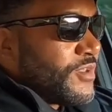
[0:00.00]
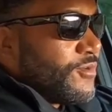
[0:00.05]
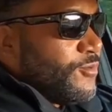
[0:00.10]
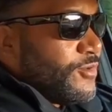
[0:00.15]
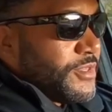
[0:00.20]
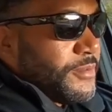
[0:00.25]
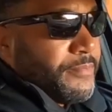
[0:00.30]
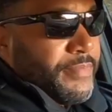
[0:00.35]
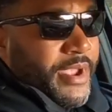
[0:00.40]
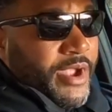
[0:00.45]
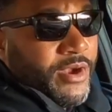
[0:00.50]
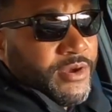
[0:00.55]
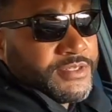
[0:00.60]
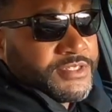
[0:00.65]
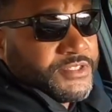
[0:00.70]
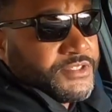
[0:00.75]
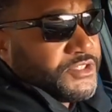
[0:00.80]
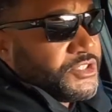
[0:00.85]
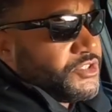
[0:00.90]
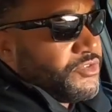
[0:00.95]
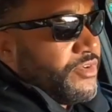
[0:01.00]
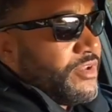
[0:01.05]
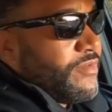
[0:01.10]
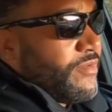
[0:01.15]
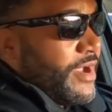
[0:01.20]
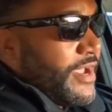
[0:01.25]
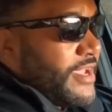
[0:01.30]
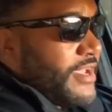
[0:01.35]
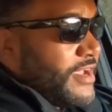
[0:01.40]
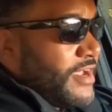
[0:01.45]
with the barrels in the street
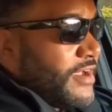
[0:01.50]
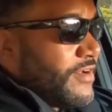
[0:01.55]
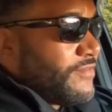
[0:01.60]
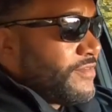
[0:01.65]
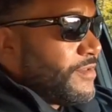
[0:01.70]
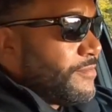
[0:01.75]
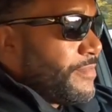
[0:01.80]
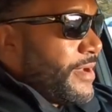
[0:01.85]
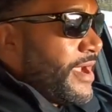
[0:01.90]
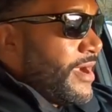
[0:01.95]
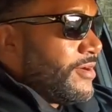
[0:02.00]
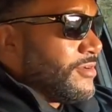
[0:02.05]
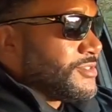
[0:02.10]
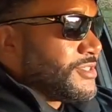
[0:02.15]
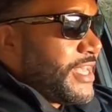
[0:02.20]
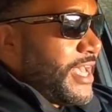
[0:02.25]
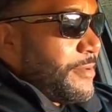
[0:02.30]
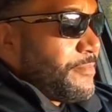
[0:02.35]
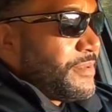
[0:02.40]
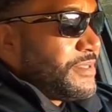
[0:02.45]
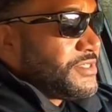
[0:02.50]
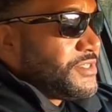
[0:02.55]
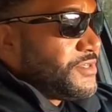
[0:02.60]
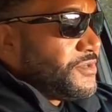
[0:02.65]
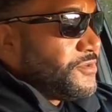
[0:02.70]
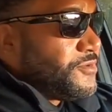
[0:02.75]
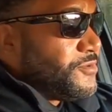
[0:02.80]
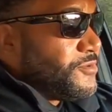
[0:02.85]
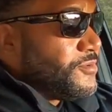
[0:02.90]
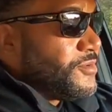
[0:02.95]
right here, if the barrels happen
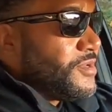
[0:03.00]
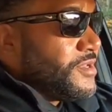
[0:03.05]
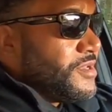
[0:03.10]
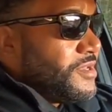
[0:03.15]
to